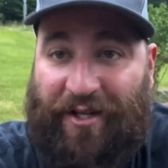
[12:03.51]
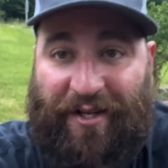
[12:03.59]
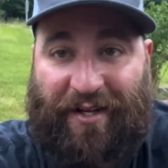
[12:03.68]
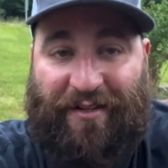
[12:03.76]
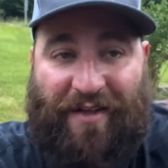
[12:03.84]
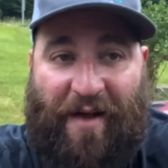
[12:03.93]

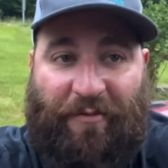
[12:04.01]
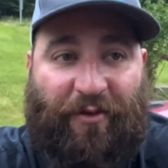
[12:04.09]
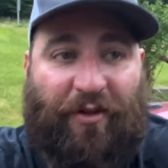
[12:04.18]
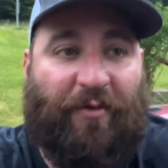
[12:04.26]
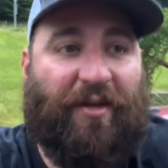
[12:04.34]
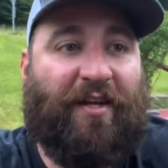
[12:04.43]
Like it's
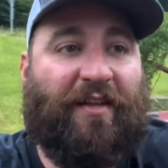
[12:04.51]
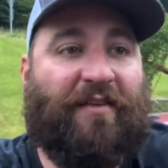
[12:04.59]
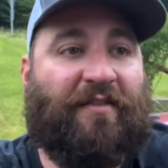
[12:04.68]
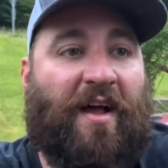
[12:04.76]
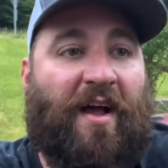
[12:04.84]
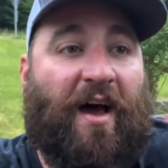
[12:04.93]
absolutely
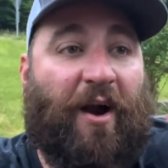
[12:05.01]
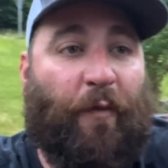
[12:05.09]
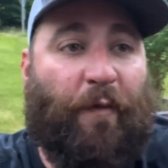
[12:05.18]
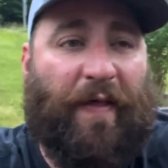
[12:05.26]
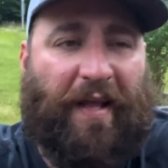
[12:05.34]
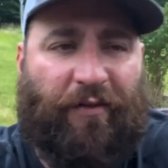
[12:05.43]
ridiculous. I
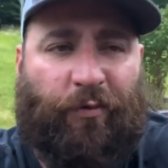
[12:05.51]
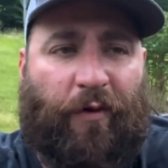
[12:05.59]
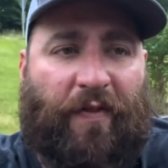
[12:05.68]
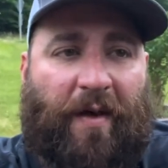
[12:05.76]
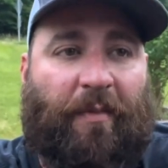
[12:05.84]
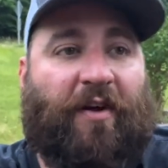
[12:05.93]
don't think it's
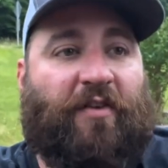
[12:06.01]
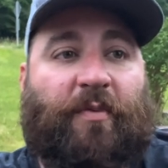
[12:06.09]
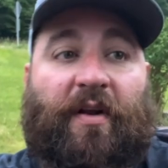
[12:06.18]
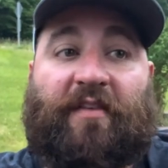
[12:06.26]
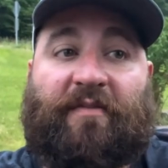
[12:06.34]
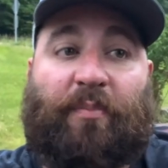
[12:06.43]
worth that much,
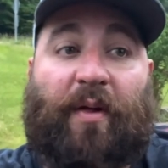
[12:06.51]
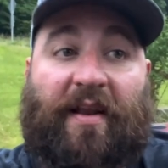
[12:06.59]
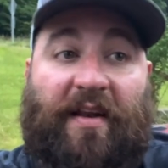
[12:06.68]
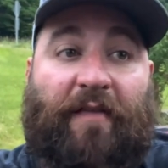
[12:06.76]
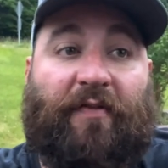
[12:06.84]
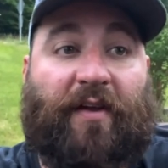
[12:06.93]
but it's probably
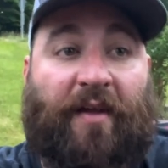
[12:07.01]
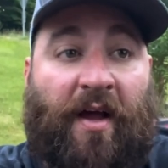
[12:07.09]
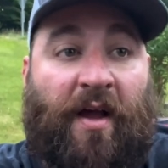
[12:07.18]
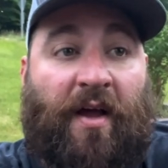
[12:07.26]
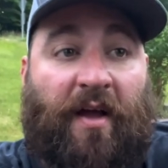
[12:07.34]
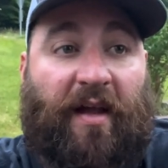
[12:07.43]
definitely
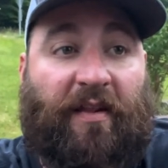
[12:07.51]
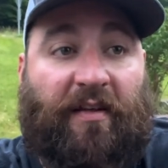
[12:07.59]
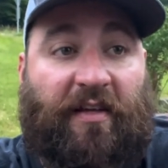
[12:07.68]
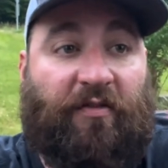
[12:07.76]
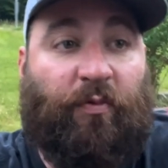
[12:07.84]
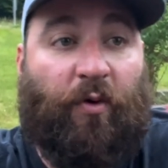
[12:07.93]
at
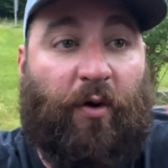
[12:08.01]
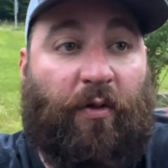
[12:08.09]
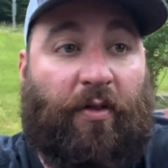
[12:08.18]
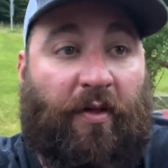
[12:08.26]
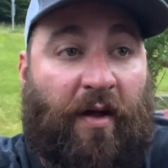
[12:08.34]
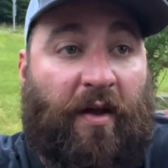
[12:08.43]
least
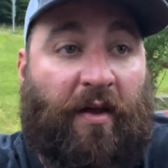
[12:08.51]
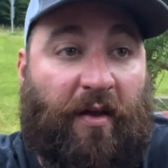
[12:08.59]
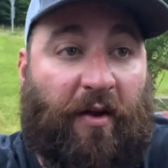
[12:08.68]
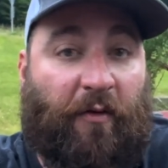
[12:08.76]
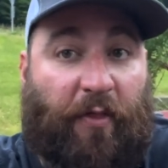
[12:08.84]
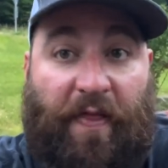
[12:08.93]
worth
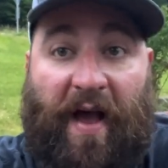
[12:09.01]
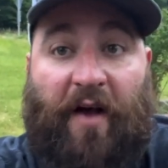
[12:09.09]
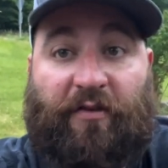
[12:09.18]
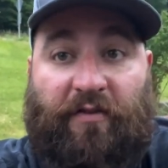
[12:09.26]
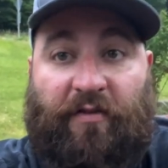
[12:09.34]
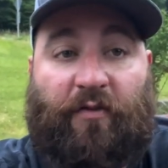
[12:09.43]
you know
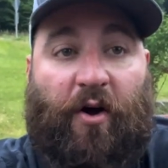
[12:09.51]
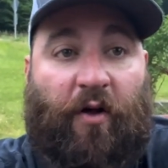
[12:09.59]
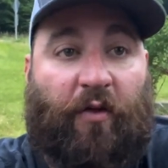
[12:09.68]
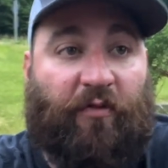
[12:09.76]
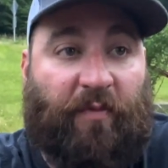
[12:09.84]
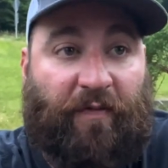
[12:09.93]
thousands of
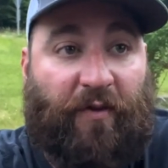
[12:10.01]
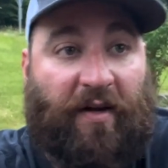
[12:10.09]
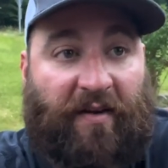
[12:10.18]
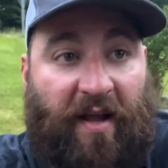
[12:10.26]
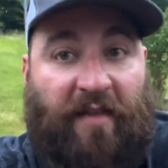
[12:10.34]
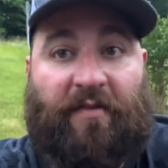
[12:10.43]
dollars, if
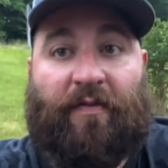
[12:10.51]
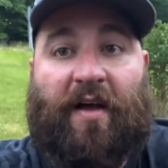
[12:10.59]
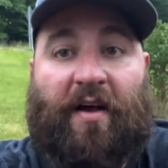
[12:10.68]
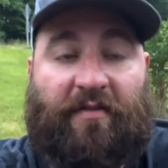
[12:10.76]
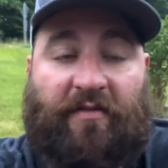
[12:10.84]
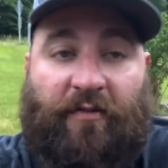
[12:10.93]
not tens of
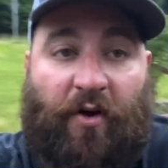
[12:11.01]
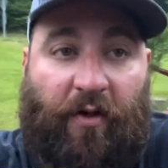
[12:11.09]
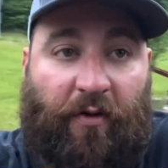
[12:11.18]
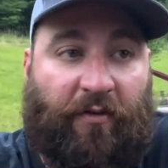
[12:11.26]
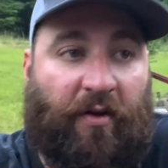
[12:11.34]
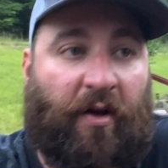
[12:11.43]
thousands of
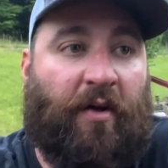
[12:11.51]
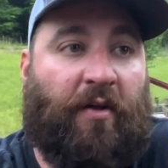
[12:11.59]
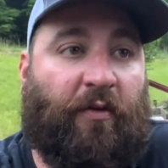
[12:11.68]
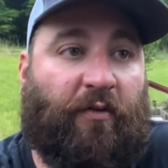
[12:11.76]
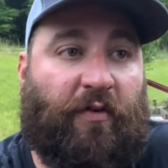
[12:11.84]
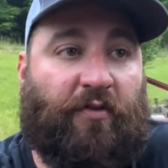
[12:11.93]
dollars.
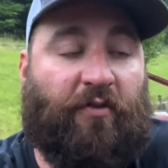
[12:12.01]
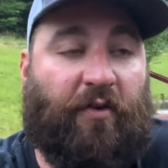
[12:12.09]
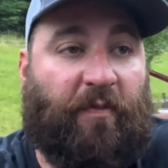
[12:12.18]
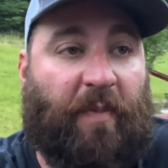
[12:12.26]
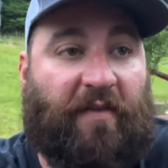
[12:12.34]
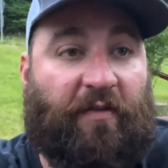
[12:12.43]
Those fish are
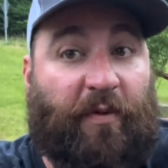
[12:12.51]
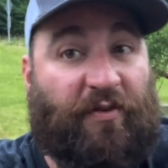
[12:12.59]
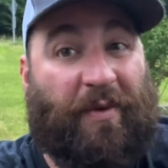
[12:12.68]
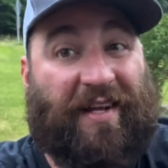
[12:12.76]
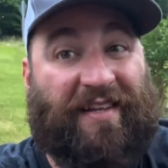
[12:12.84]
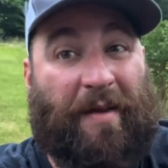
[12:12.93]
expensive,
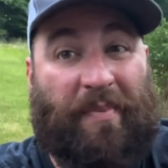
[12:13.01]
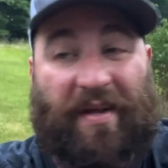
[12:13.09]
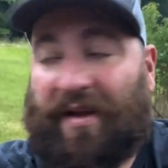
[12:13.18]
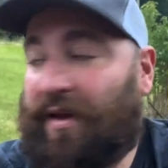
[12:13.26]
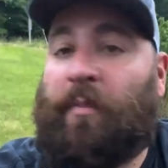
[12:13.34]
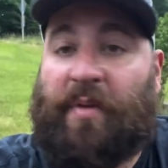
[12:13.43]
especially when they get that
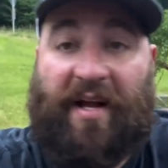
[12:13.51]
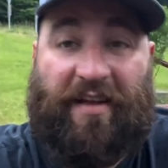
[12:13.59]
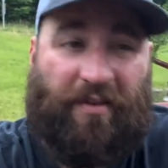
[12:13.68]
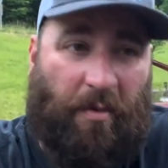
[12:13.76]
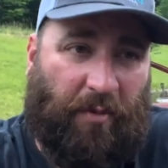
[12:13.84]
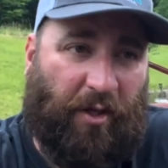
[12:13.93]
big. But yeah,
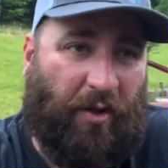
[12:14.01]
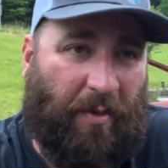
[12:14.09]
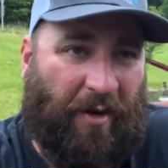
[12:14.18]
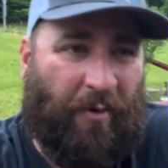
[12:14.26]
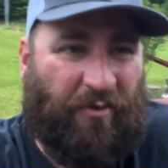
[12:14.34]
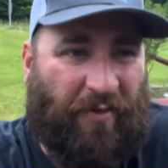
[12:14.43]
guys, comment below. Let
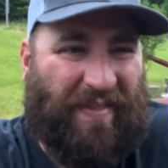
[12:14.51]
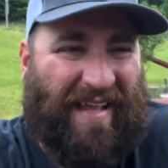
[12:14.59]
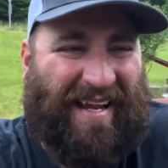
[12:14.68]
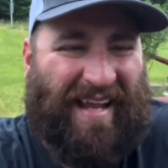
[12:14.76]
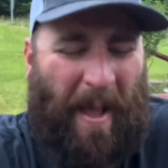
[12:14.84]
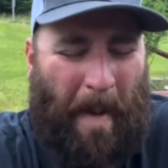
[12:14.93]
me know what you
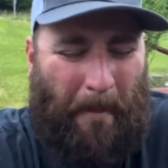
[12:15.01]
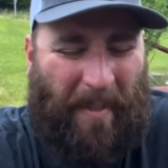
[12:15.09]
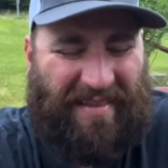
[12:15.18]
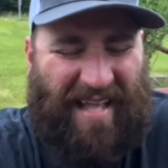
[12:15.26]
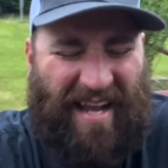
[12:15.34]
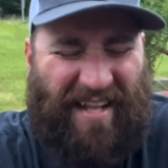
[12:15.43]
think.
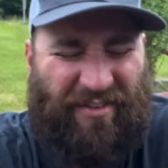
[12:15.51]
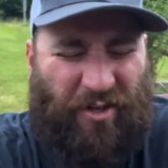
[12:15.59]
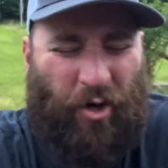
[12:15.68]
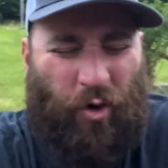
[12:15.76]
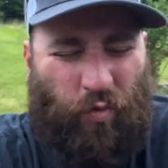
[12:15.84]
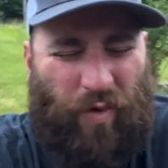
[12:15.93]
But that is
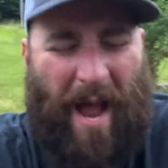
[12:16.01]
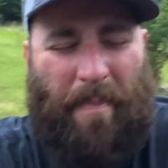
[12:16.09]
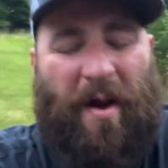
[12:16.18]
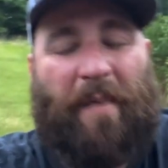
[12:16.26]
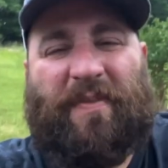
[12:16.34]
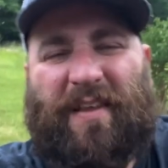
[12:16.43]
going to
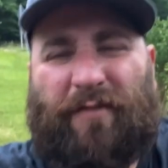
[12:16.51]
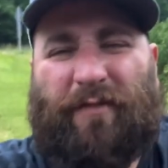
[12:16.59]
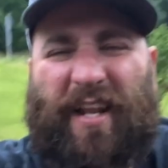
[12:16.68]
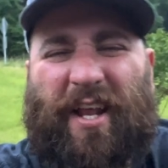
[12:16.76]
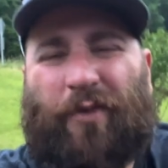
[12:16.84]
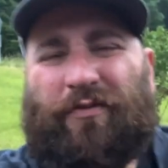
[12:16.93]
wrap up this
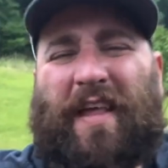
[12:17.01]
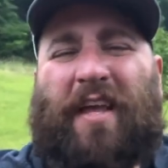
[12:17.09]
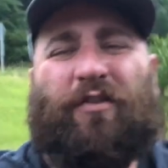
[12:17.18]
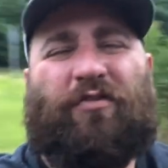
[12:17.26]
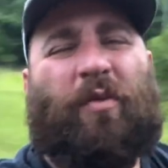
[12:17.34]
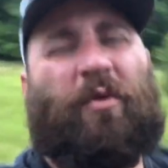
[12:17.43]
video. So thank
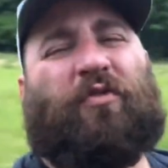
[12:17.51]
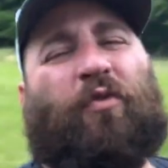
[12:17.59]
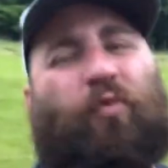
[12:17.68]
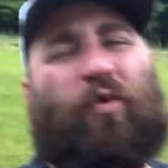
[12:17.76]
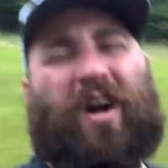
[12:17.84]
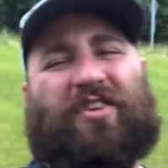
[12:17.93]
you so much for
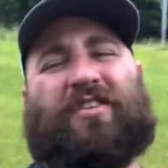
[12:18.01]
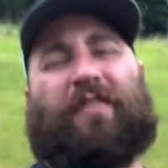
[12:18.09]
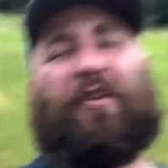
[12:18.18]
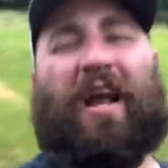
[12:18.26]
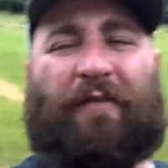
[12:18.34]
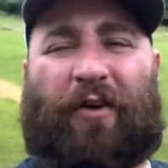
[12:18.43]
watching.
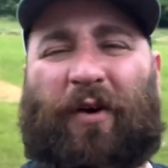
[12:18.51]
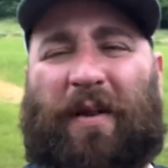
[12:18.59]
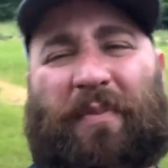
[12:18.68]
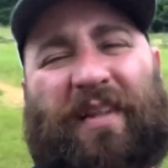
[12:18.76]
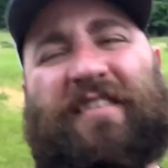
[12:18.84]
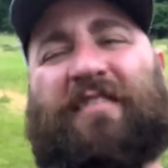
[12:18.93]
If you haven't already,
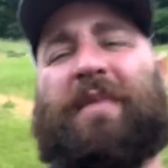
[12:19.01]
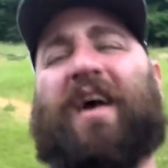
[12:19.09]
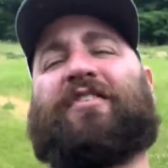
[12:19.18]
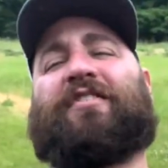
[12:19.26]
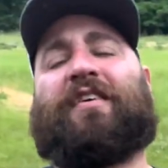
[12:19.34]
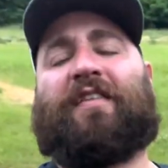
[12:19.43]
please
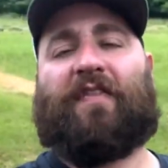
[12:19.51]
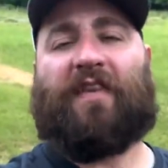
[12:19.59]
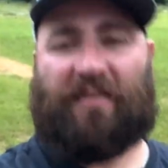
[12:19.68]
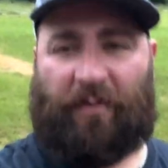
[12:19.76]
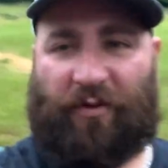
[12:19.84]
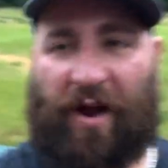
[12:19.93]
smash the
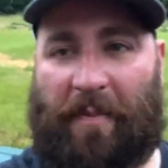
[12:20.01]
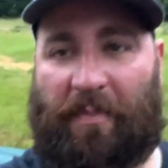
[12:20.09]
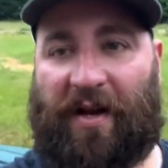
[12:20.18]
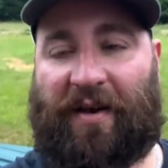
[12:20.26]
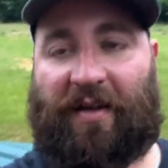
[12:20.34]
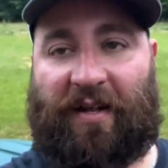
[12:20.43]
subscribe
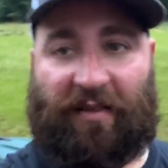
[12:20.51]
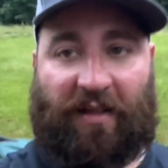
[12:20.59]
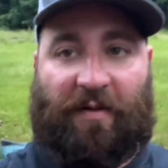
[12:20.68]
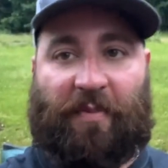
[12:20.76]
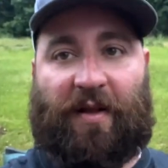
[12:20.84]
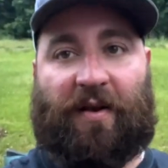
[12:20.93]
button, hit the
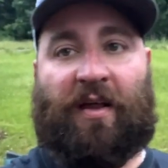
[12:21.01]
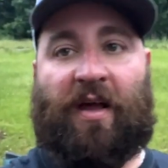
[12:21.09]
like button.